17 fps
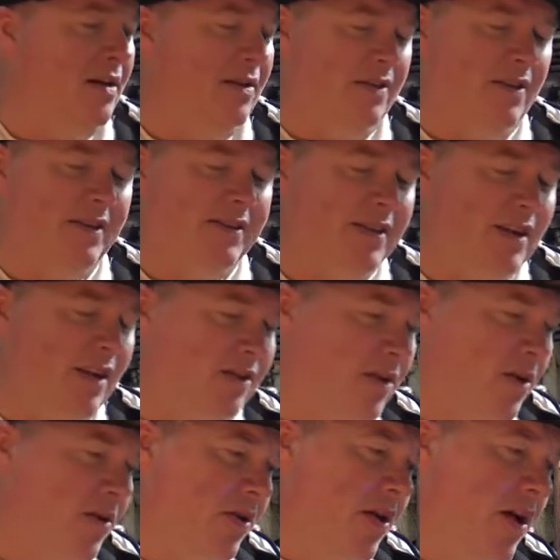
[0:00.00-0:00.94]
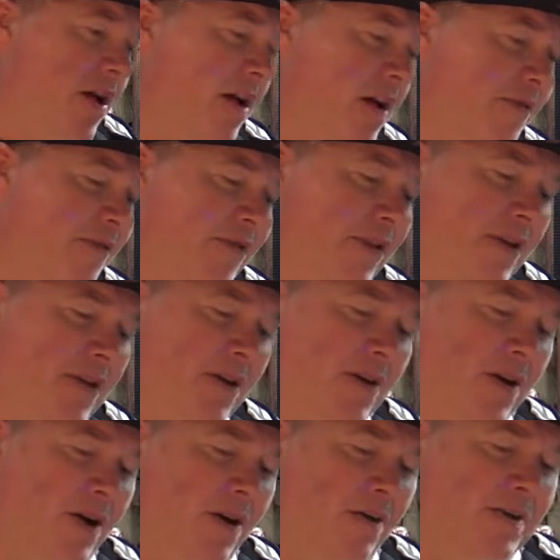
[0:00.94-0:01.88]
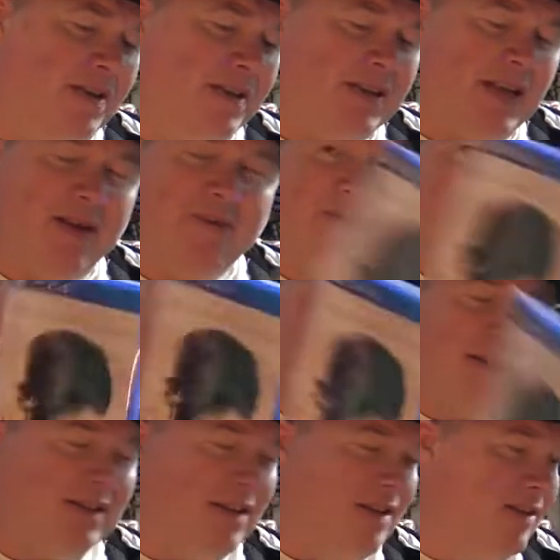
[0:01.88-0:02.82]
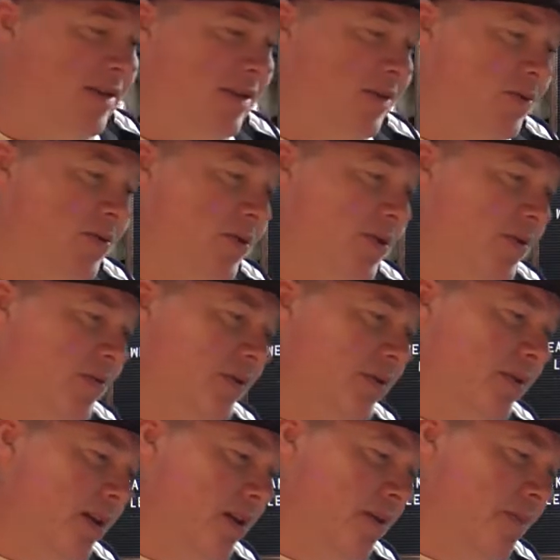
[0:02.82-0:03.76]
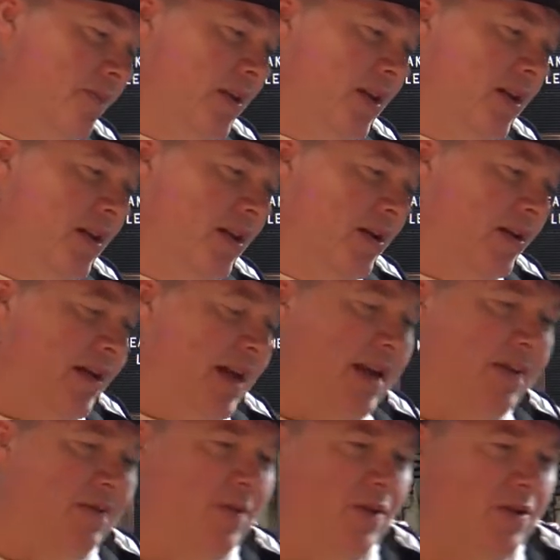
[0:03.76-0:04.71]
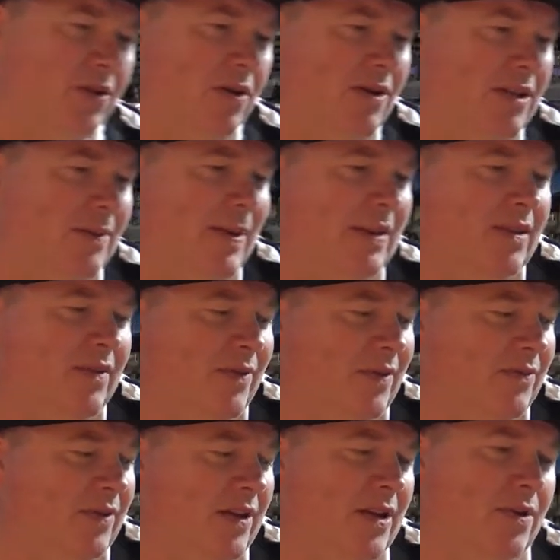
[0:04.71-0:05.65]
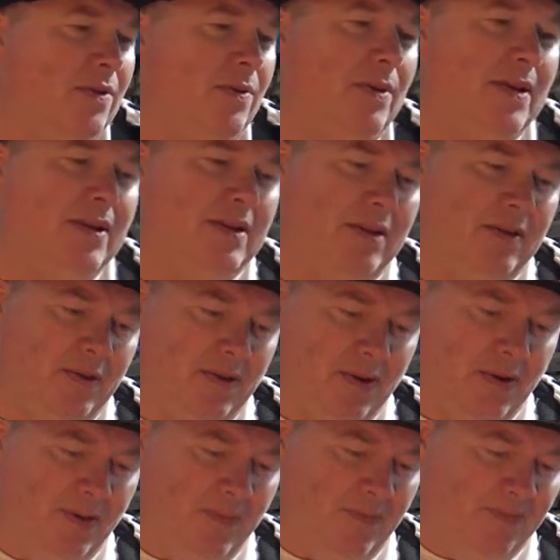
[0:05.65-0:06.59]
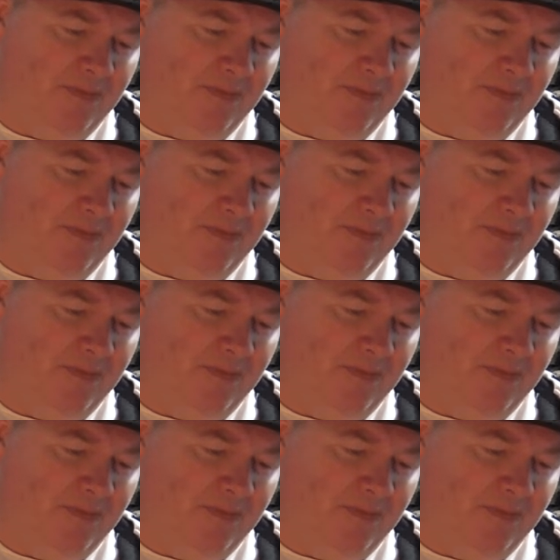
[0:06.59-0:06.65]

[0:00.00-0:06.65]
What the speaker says: This does look like a very good haul in the same vein as Until Dawn. So, again, not too expensive, £15 new.